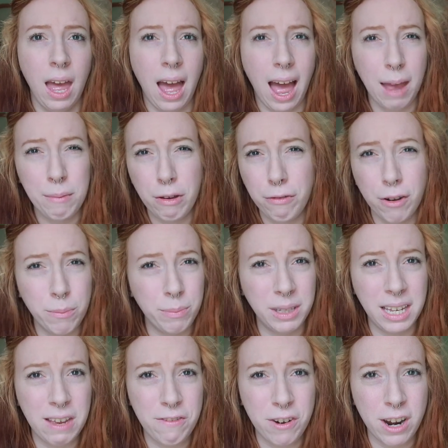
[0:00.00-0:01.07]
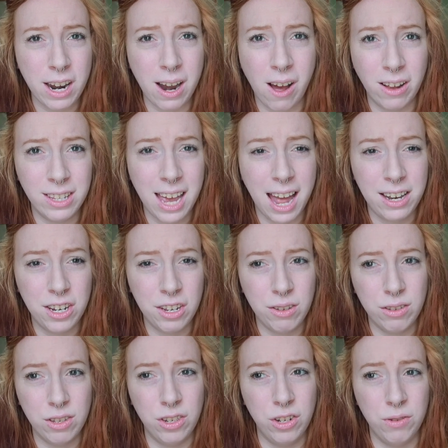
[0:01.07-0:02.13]
I'm a firm believer in all
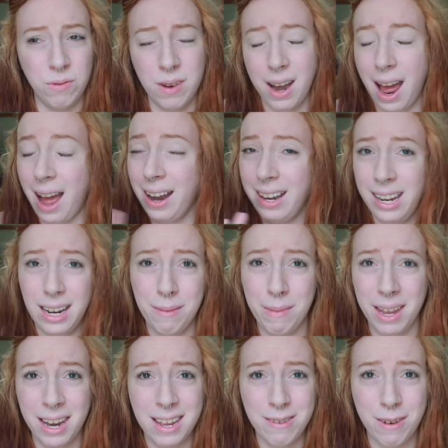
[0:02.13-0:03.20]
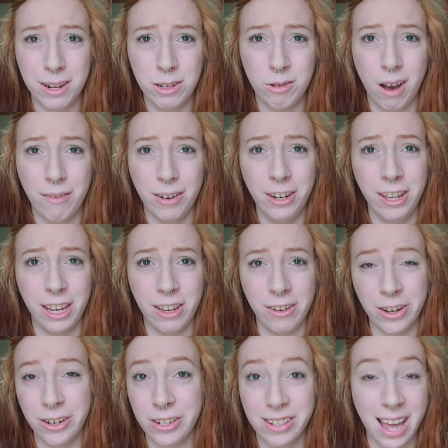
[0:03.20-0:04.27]
tattoos do not need a meaning whatsoever. Like, you
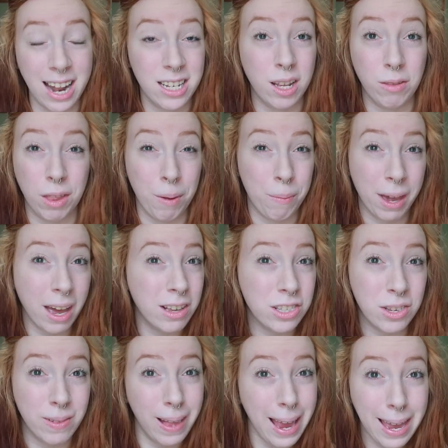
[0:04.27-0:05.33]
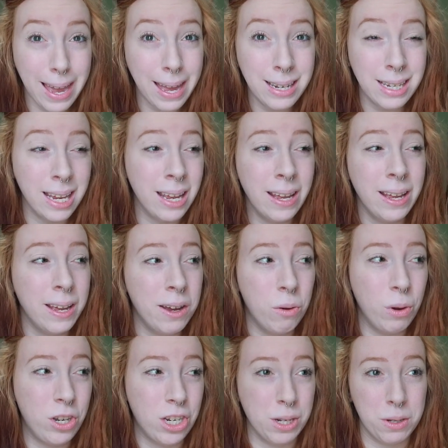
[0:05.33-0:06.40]
can just get something because you like it,
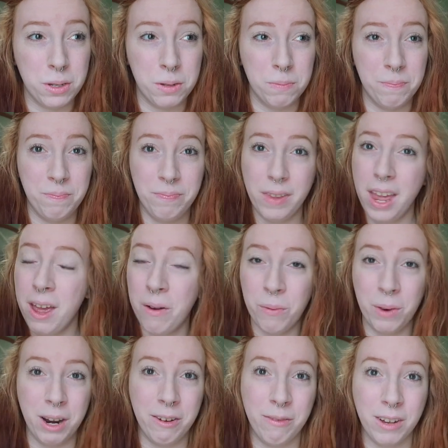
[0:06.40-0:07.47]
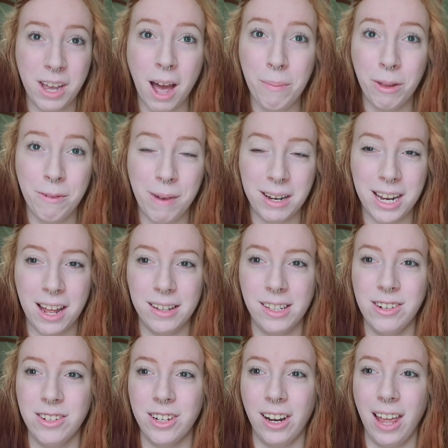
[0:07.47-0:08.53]
which is a couple of my
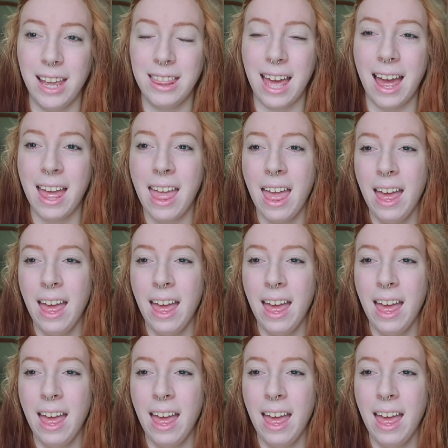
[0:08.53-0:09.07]
tattoos are like that.